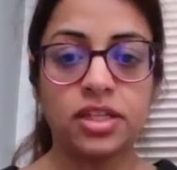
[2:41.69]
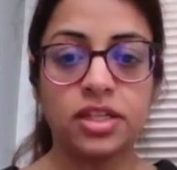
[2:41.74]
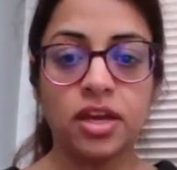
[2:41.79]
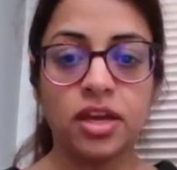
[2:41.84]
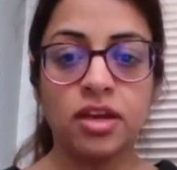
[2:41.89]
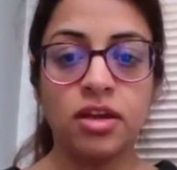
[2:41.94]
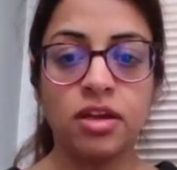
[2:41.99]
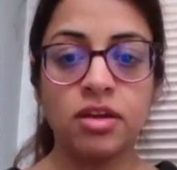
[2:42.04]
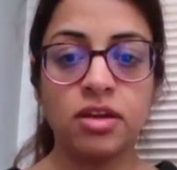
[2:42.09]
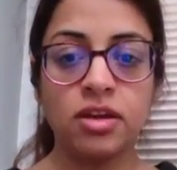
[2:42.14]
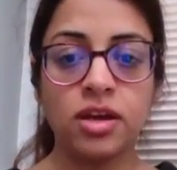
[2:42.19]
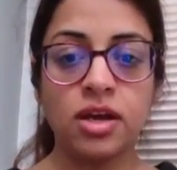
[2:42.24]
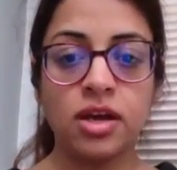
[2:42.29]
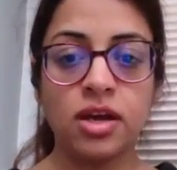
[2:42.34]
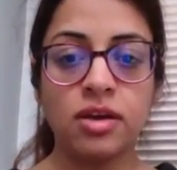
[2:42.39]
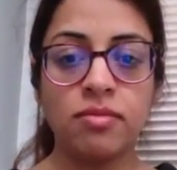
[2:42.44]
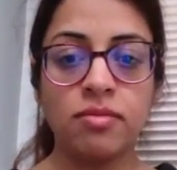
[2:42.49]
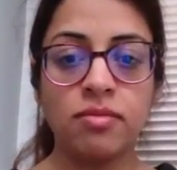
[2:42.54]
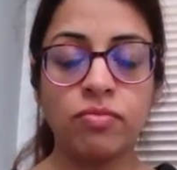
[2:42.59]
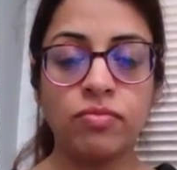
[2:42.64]

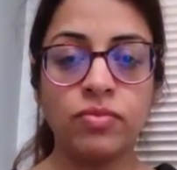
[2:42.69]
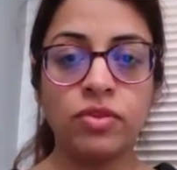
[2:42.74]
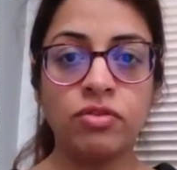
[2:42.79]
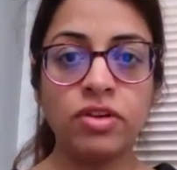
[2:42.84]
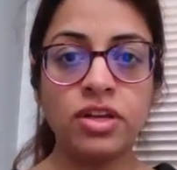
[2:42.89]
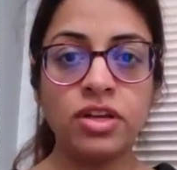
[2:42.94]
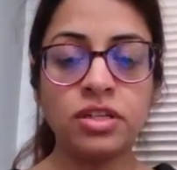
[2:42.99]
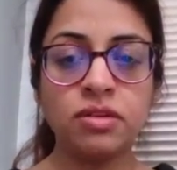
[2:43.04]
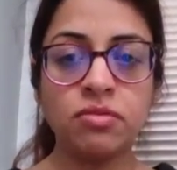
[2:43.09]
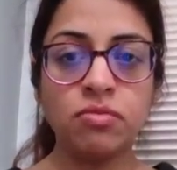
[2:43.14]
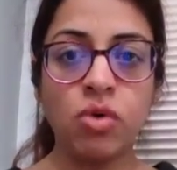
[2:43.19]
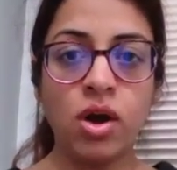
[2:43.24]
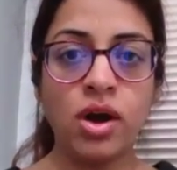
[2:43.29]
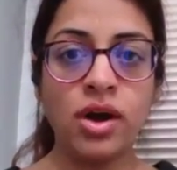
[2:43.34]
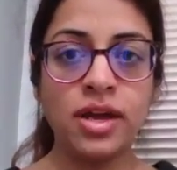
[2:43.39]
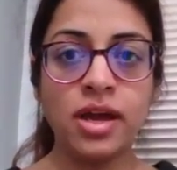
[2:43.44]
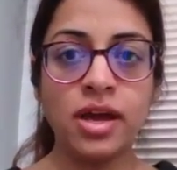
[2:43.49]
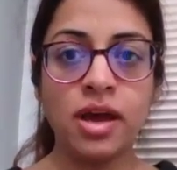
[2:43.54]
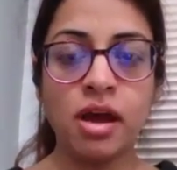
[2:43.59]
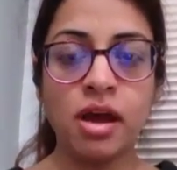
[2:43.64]
The reason
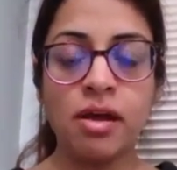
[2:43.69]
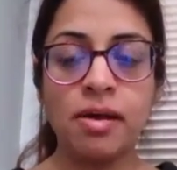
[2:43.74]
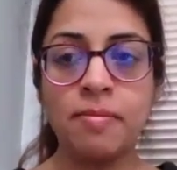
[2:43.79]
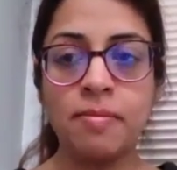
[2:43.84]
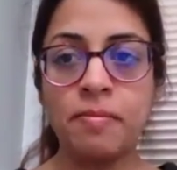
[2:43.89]
why